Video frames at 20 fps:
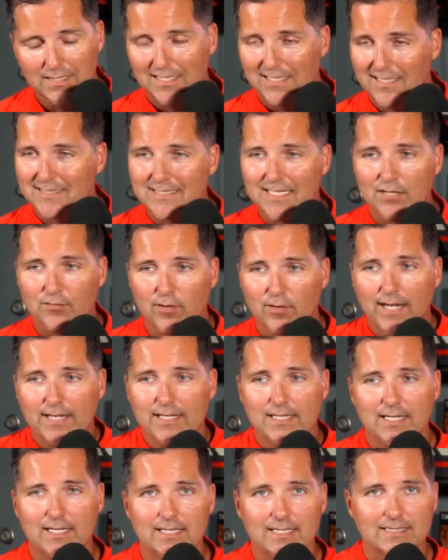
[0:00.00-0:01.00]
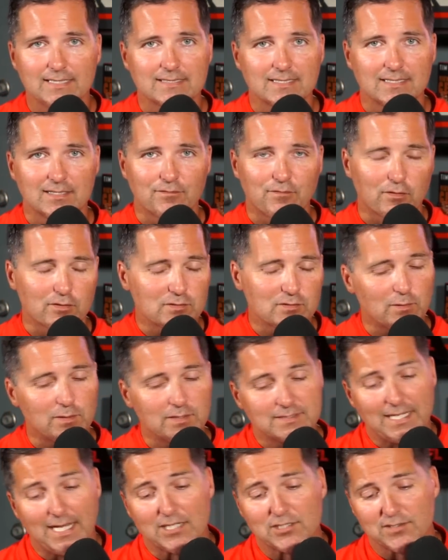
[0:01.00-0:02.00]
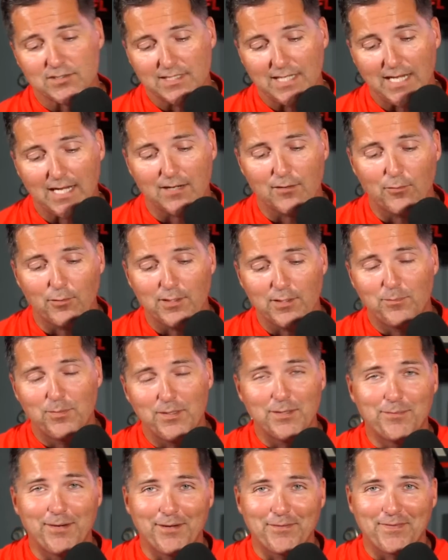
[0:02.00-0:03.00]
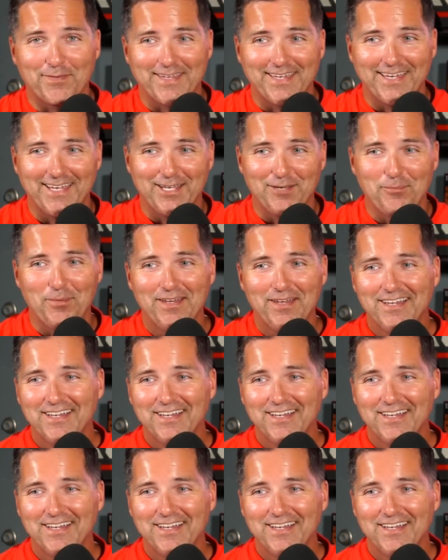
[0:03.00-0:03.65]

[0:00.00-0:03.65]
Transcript: Let's get right into this. And the first one is actually not going to be about the game.